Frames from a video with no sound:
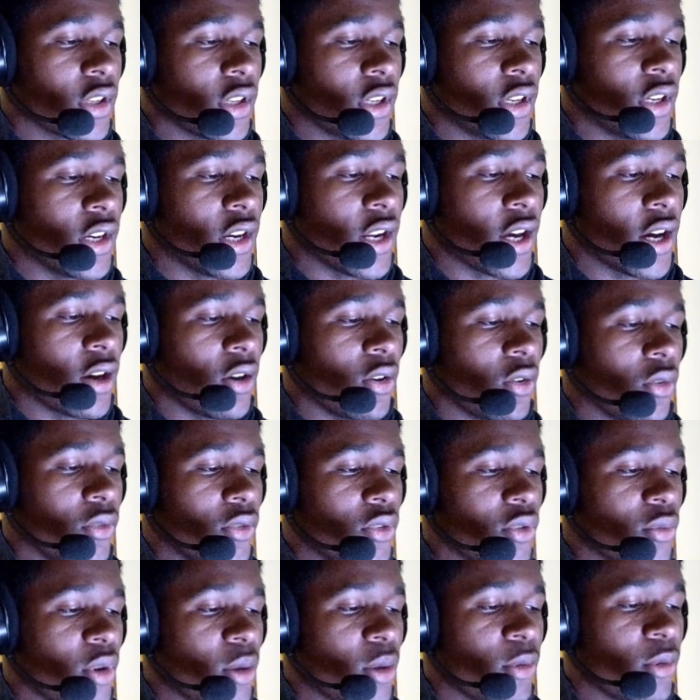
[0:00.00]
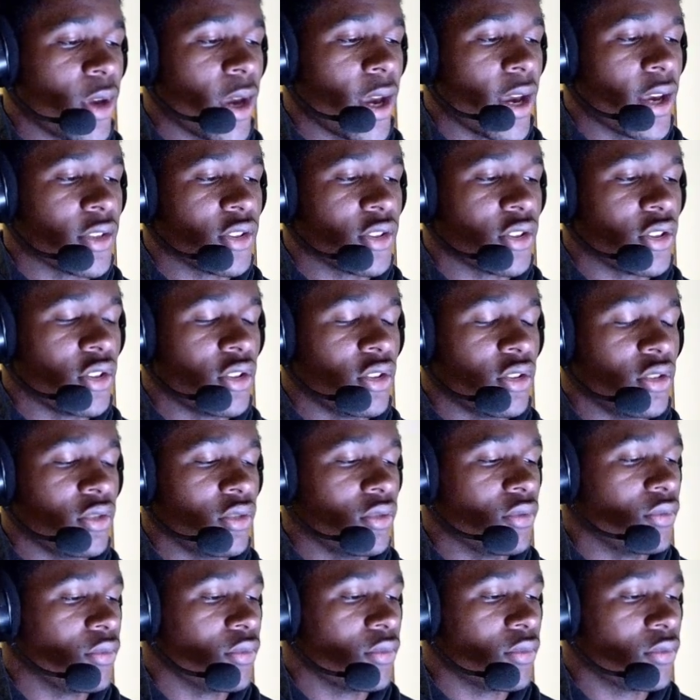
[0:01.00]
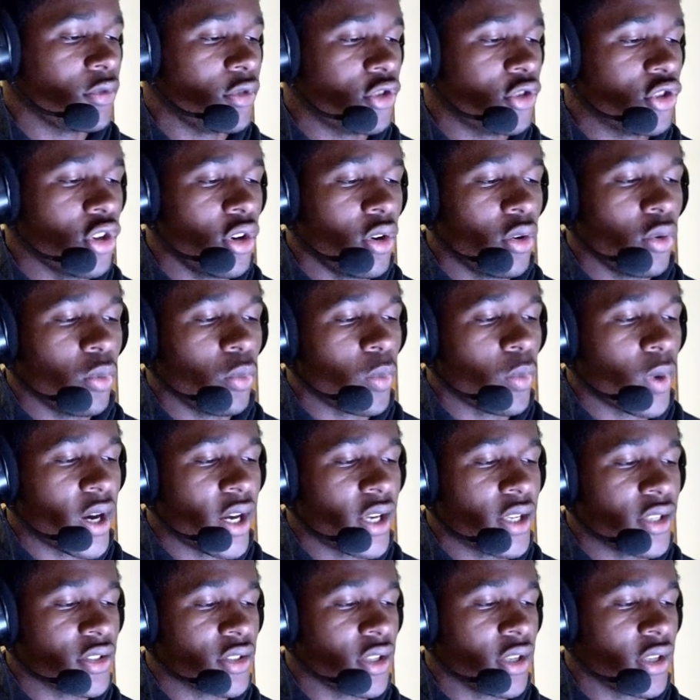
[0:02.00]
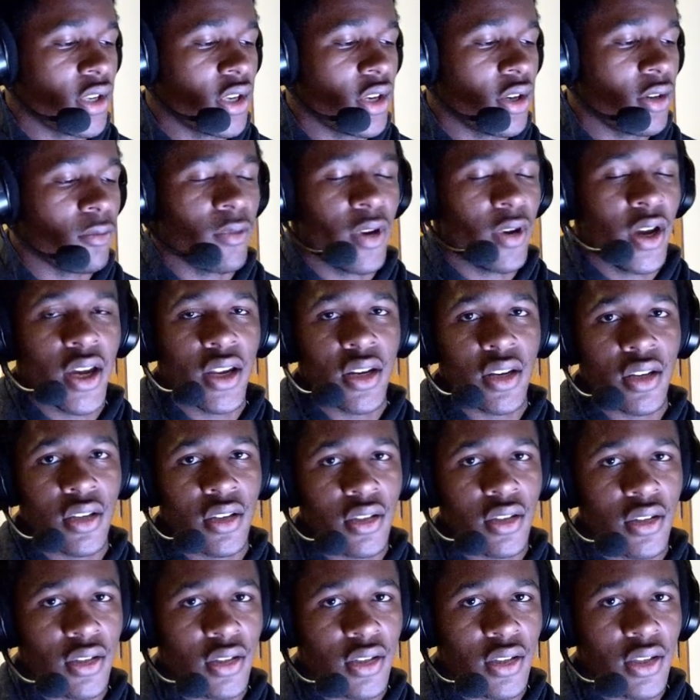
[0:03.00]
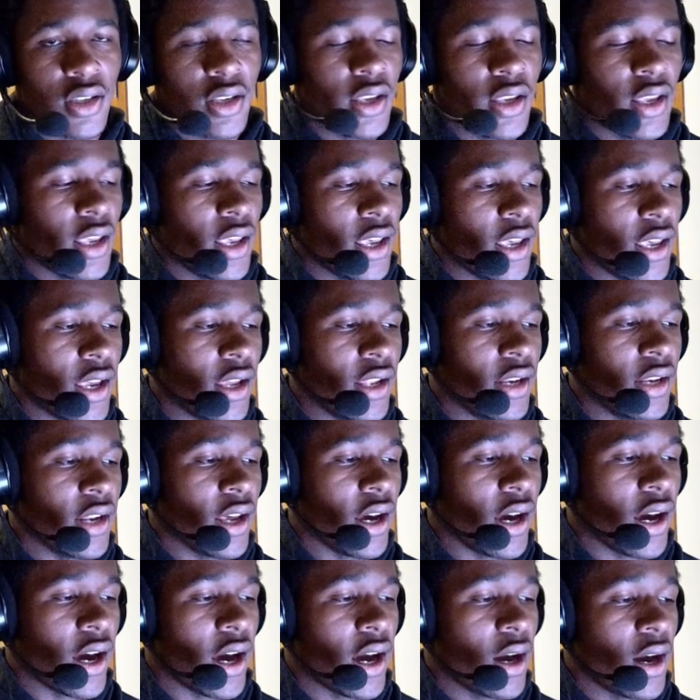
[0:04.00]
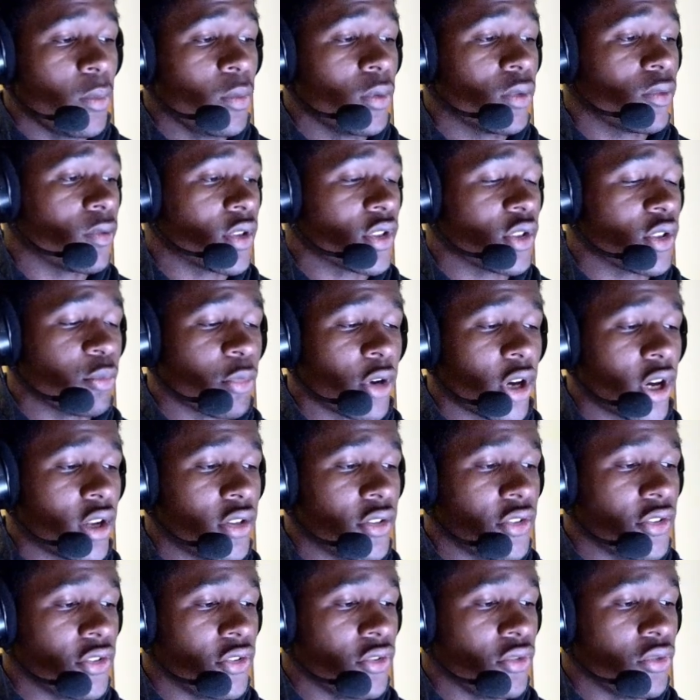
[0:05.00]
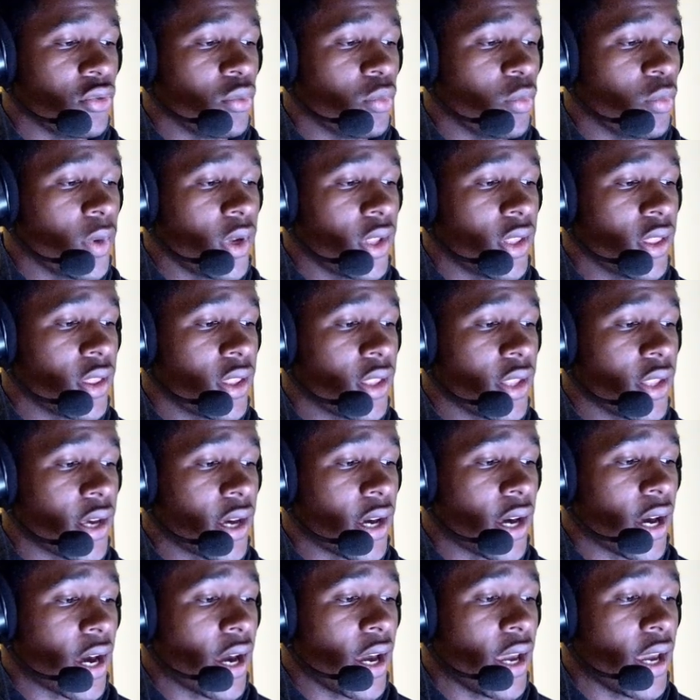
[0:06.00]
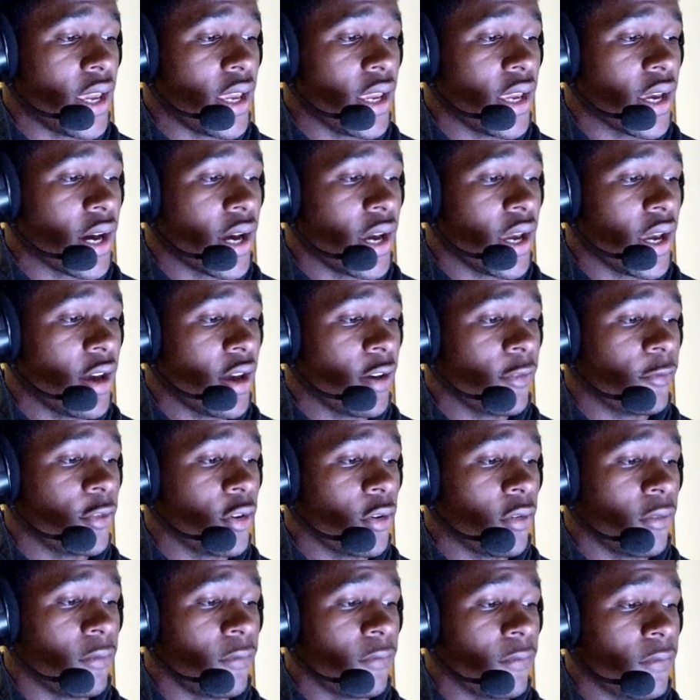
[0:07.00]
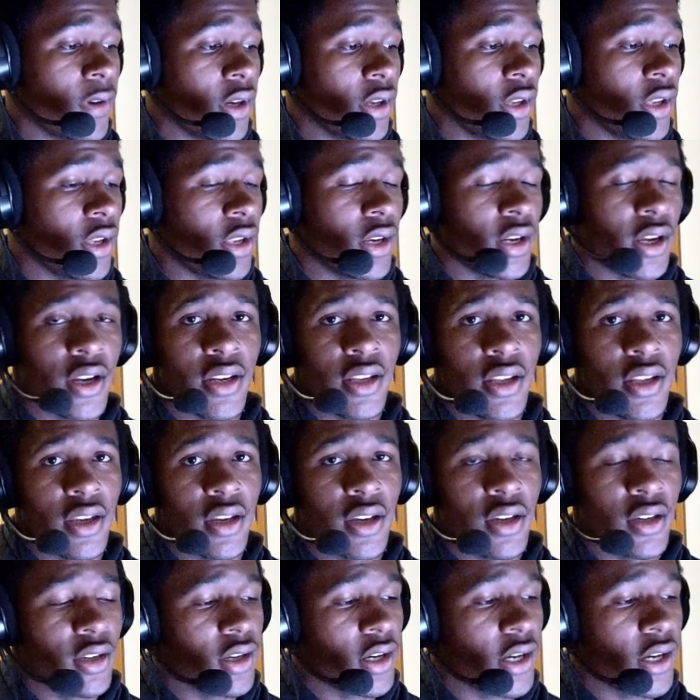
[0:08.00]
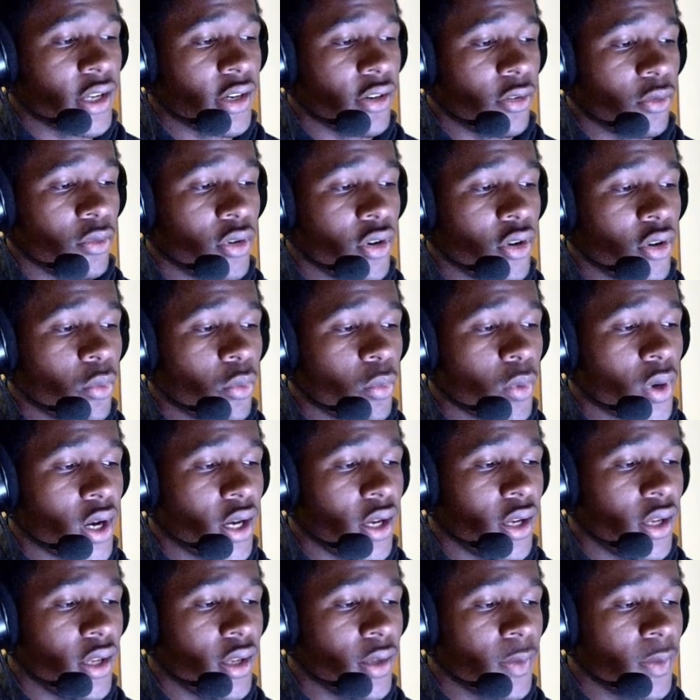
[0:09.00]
Now you may be asking, Joe, why is the king red? And I would respond to you with, I have no fucking idea. I don't know why.